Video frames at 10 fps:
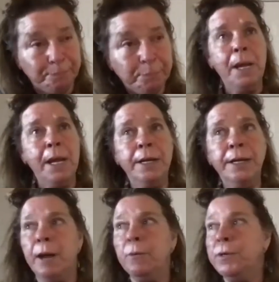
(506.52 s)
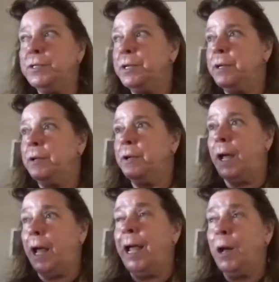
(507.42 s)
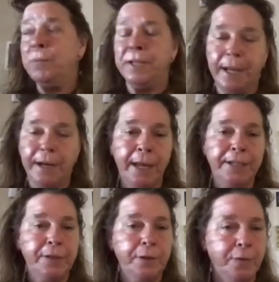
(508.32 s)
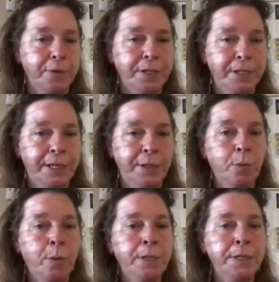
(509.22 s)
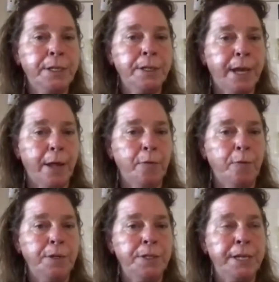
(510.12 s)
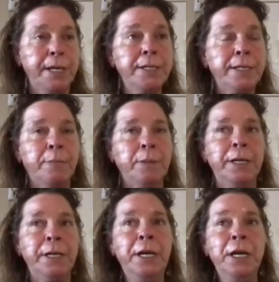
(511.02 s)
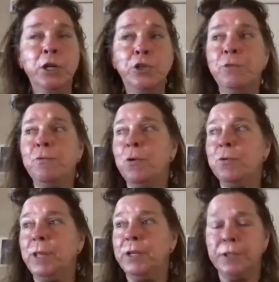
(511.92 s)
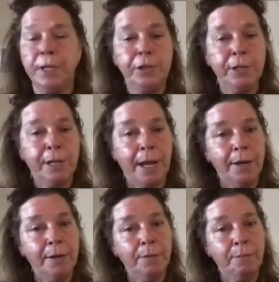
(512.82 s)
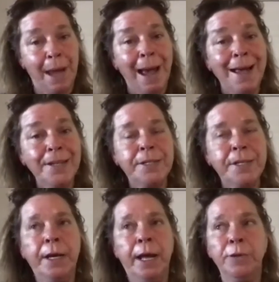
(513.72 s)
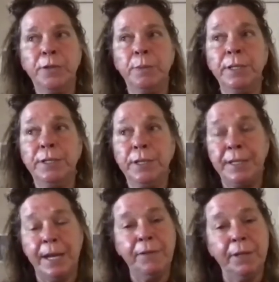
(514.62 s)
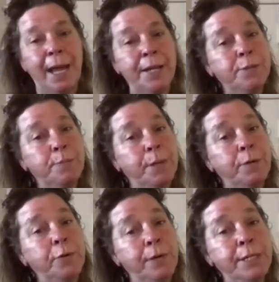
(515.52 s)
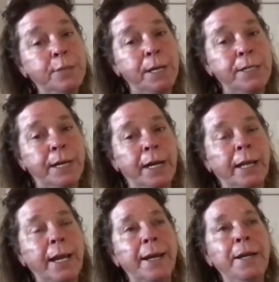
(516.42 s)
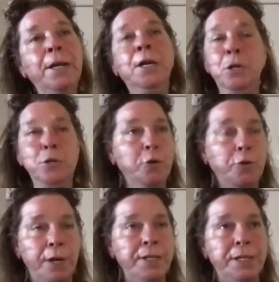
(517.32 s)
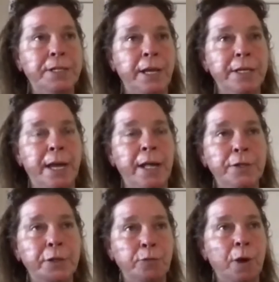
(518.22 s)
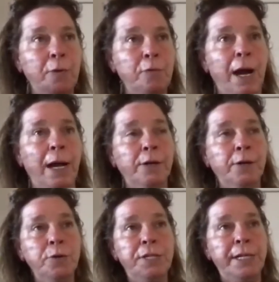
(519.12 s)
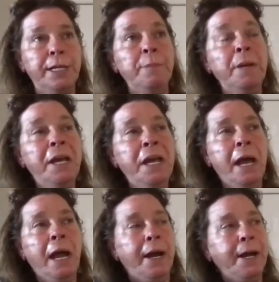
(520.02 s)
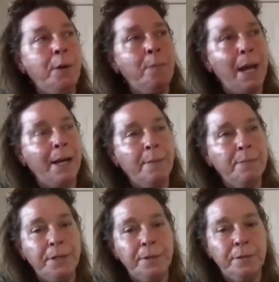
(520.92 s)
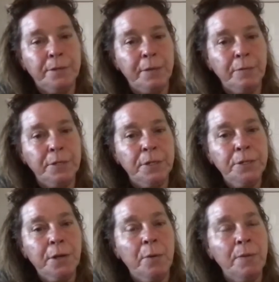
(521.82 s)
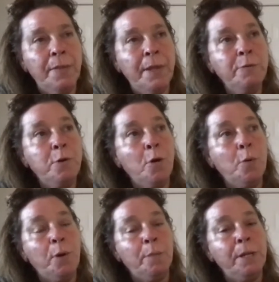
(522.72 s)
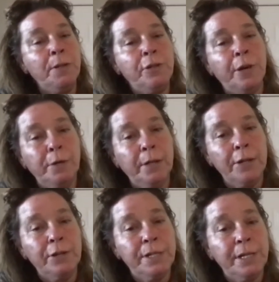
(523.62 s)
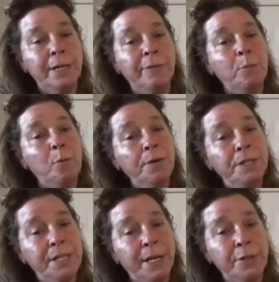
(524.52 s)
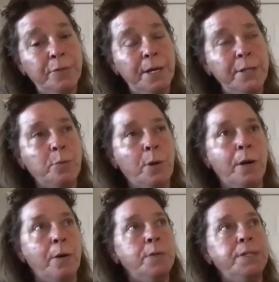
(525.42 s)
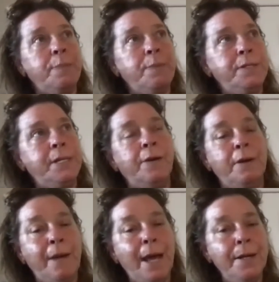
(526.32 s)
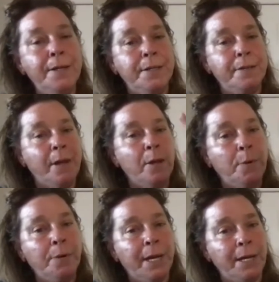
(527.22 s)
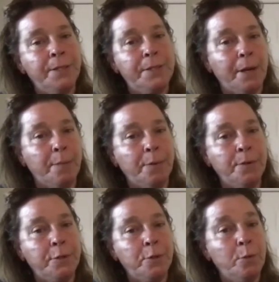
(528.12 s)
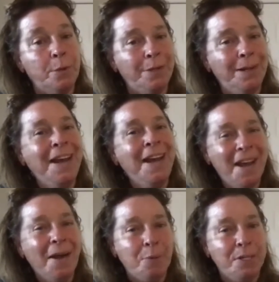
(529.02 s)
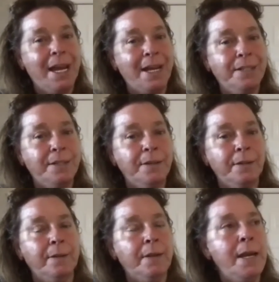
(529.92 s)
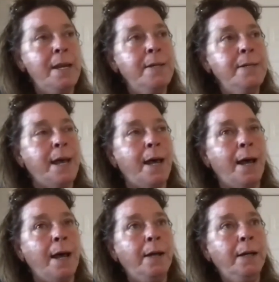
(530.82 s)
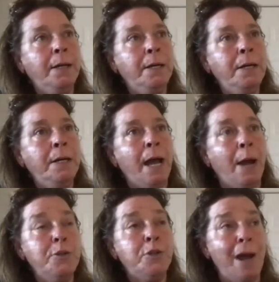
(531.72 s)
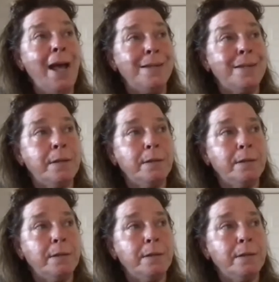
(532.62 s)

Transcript: and I was I helped to get elected the first Latino woman to the California State Assembly, and she wrote legislation that passed ultimately to save the last bit of green space in LA. So great success, Alison. Rah, rah, go team. And I go back up to San Francisco, and then they go to put me in the general elections in an even more intense race where it was up in the Sierra Nevada as a developer against a person who would protect. And uh, I was stressed.